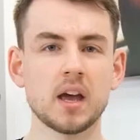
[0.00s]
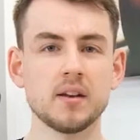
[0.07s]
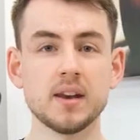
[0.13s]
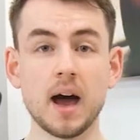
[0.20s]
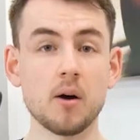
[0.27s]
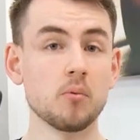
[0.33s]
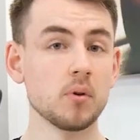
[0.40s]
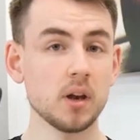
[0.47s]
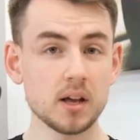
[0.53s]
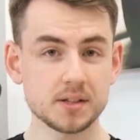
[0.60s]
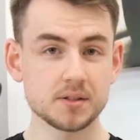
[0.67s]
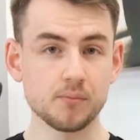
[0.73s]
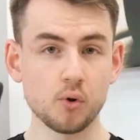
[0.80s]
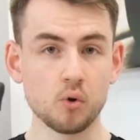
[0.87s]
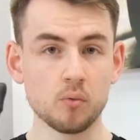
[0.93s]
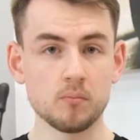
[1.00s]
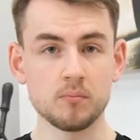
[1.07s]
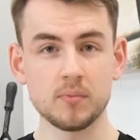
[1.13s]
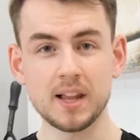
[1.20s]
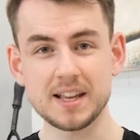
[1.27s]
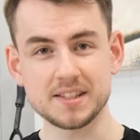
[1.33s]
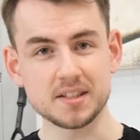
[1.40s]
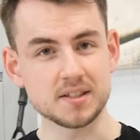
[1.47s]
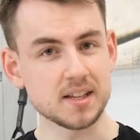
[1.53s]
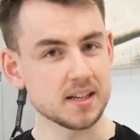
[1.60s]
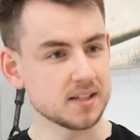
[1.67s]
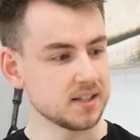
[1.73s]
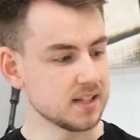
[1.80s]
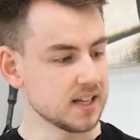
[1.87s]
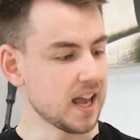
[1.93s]
Now, last of all, let's
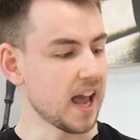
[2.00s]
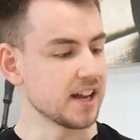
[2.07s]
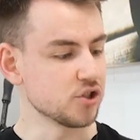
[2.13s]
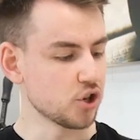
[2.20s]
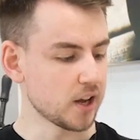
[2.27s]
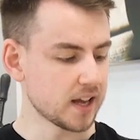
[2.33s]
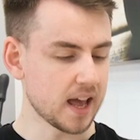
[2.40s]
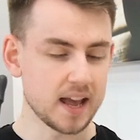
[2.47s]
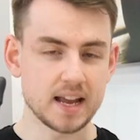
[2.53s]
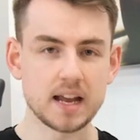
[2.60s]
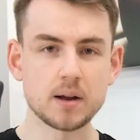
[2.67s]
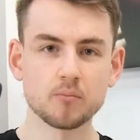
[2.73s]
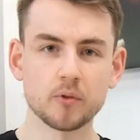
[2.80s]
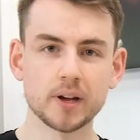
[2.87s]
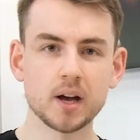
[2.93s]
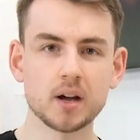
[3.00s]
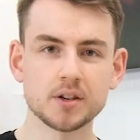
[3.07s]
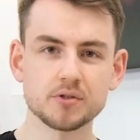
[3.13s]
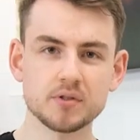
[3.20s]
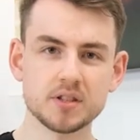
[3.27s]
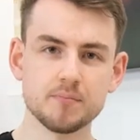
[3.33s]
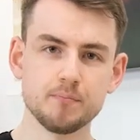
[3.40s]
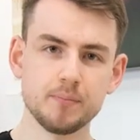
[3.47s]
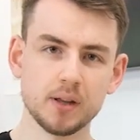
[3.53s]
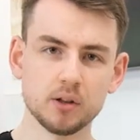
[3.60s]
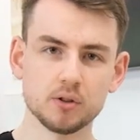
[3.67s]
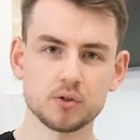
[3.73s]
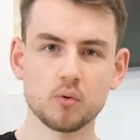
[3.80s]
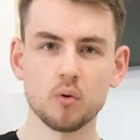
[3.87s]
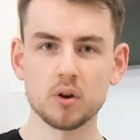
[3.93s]
assess the H-AA in regard to its
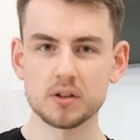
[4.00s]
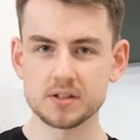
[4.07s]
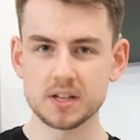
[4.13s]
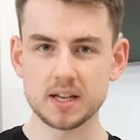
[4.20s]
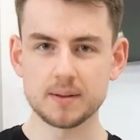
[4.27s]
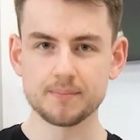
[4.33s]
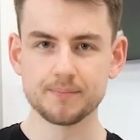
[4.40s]
build quality.